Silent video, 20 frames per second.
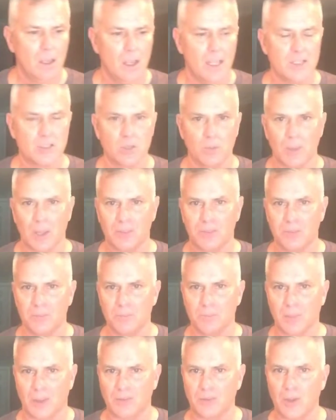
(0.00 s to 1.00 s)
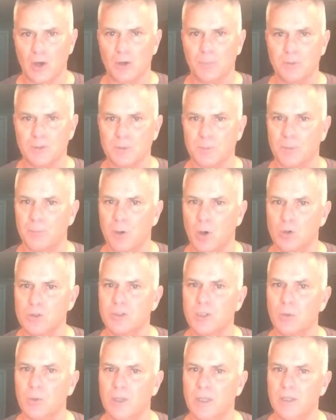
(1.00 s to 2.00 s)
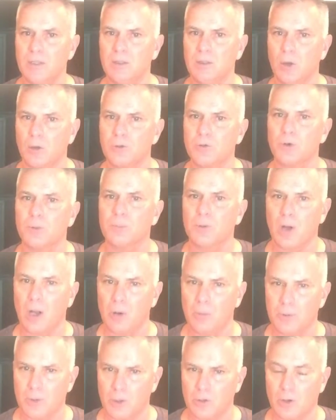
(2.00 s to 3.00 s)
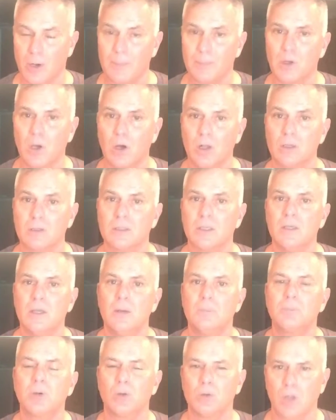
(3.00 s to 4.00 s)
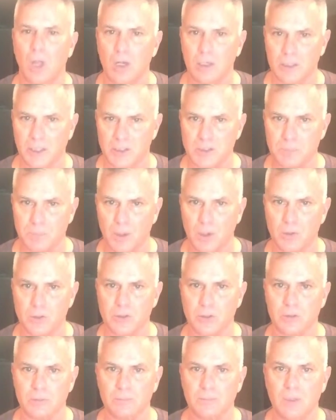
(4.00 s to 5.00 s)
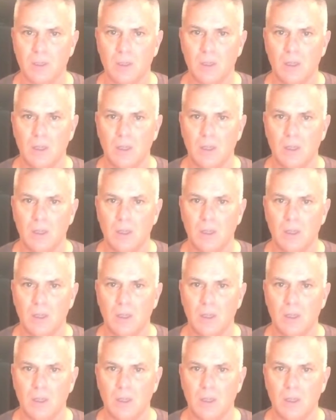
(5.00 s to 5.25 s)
And so my therapist proposed that we go through a program called prolonged exposure.